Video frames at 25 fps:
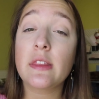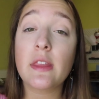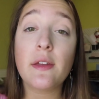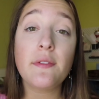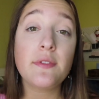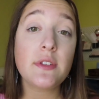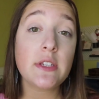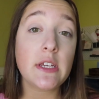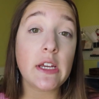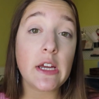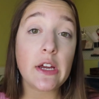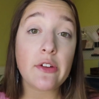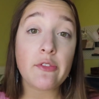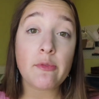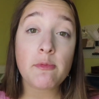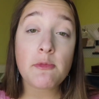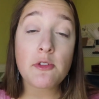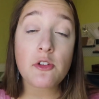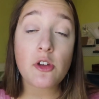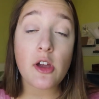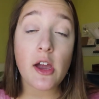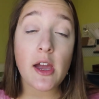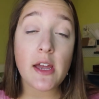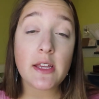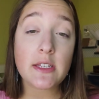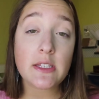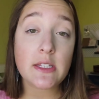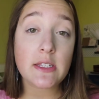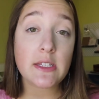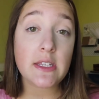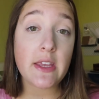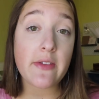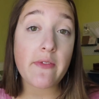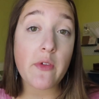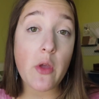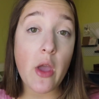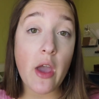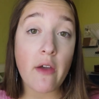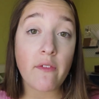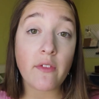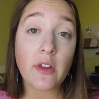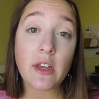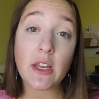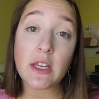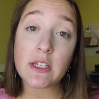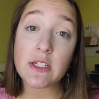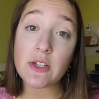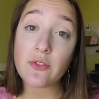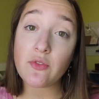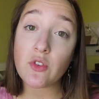love to hear from you guys and see if you have
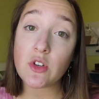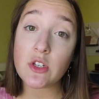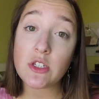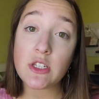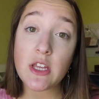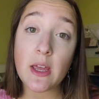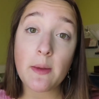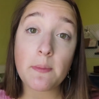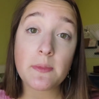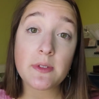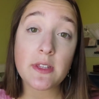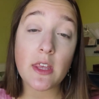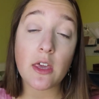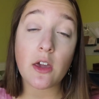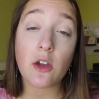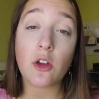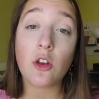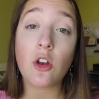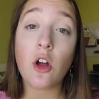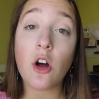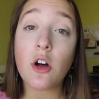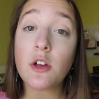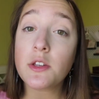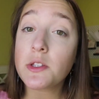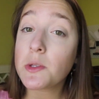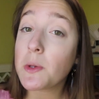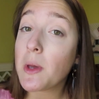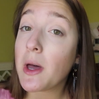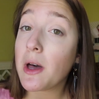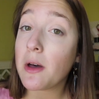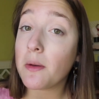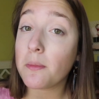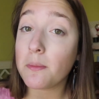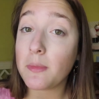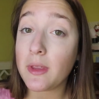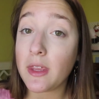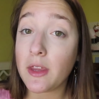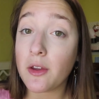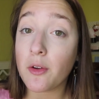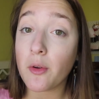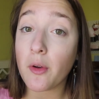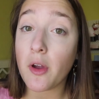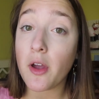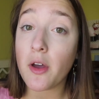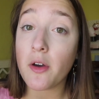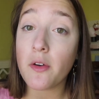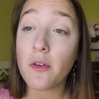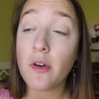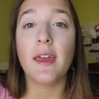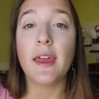any different tips that could also help me
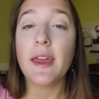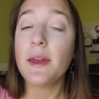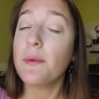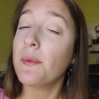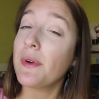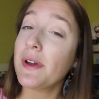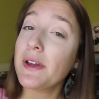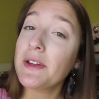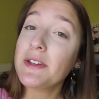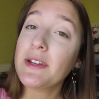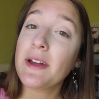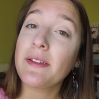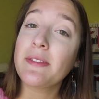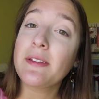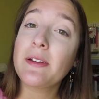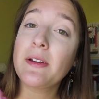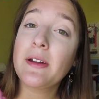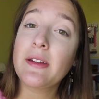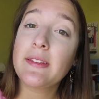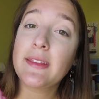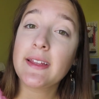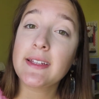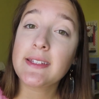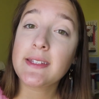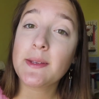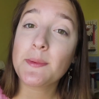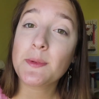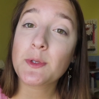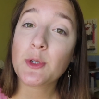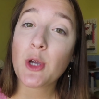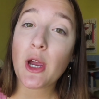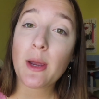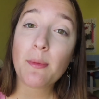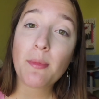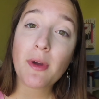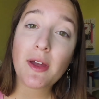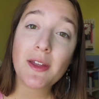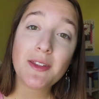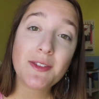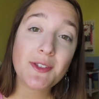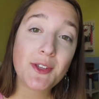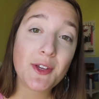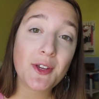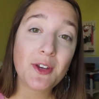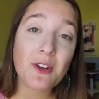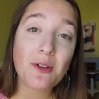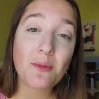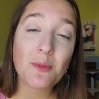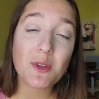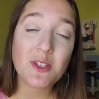grow. And while you're down there, hit that subscribe button so
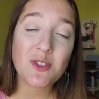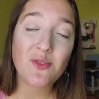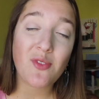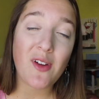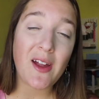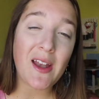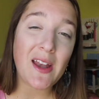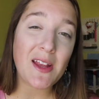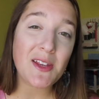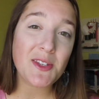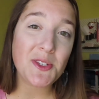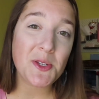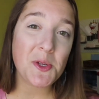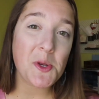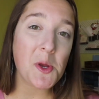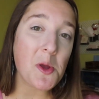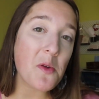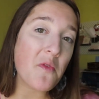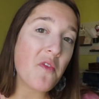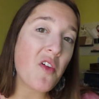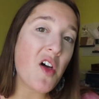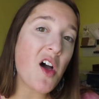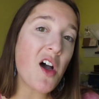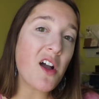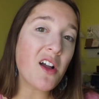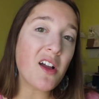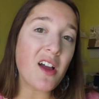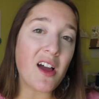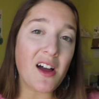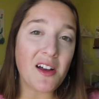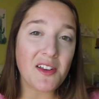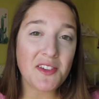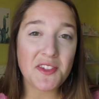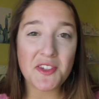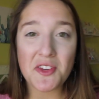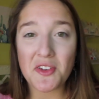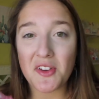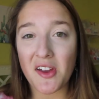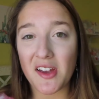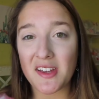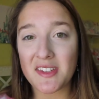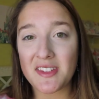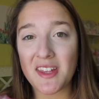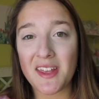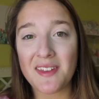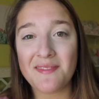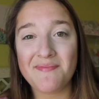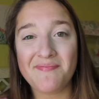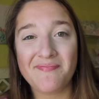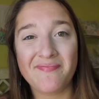you don't miss Friday's studio vlog. I'll see you guys
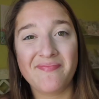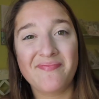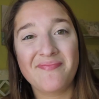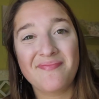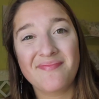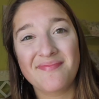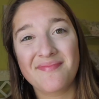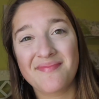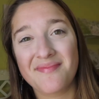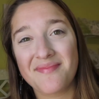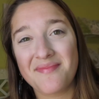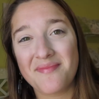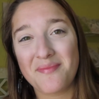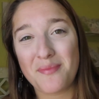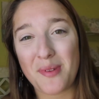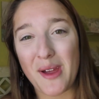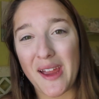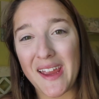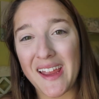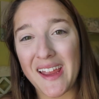then. Bye,